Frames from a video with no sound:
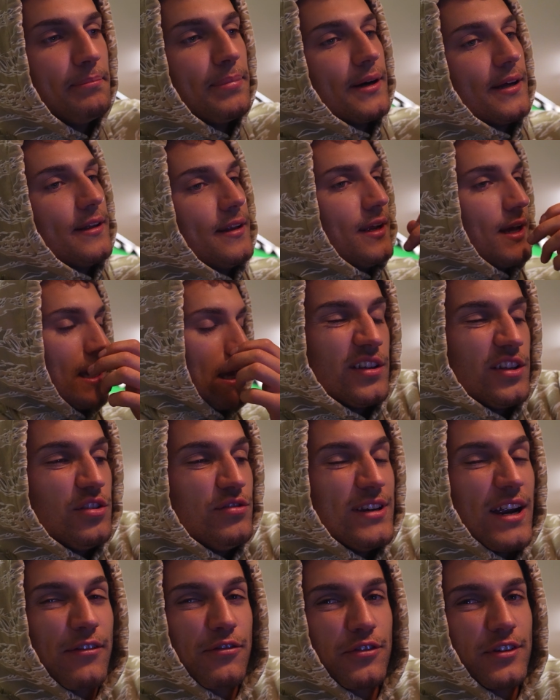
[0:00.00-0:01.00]
but you
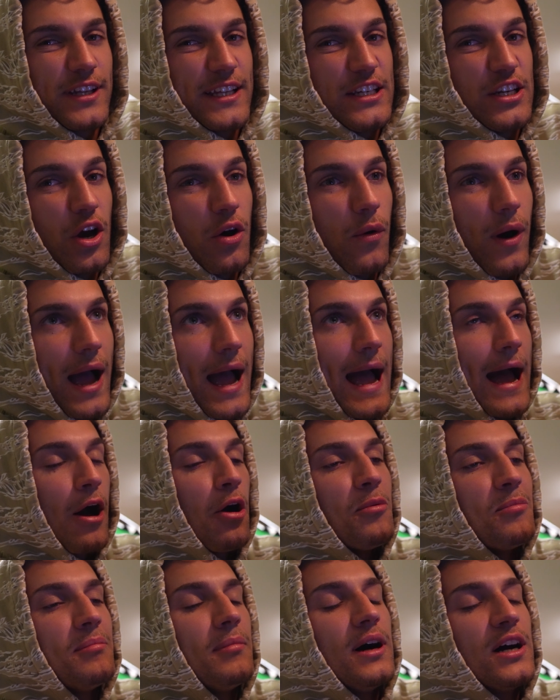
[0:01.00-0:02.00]
never really know
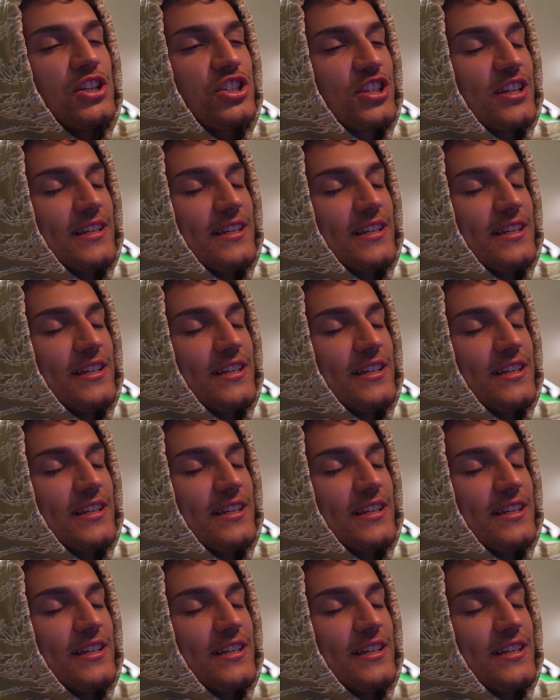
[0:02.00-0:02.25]
how much